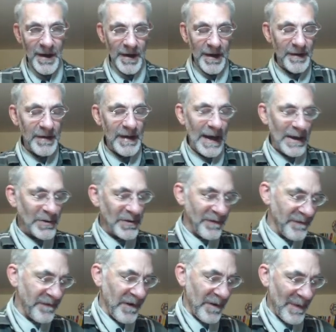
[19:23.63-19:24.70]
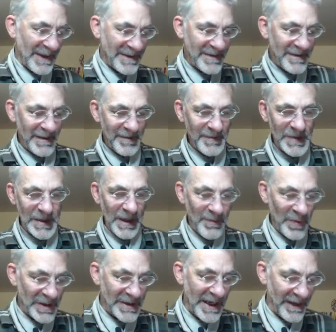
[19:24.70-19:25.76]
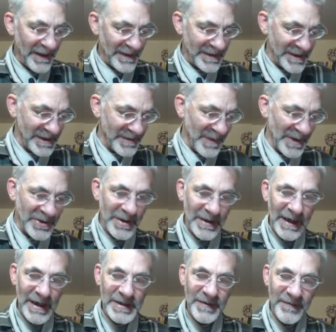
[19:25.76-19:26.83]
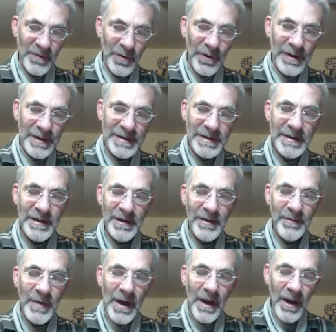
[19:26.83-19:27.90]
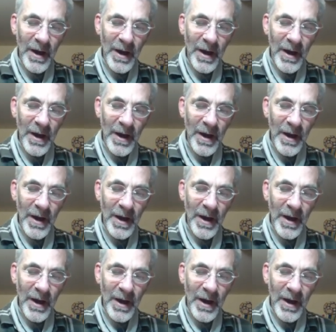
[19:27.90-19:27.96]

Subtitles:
lecture on Fermat's theorem, so I'm pretending it's a special case of Euler's theorem.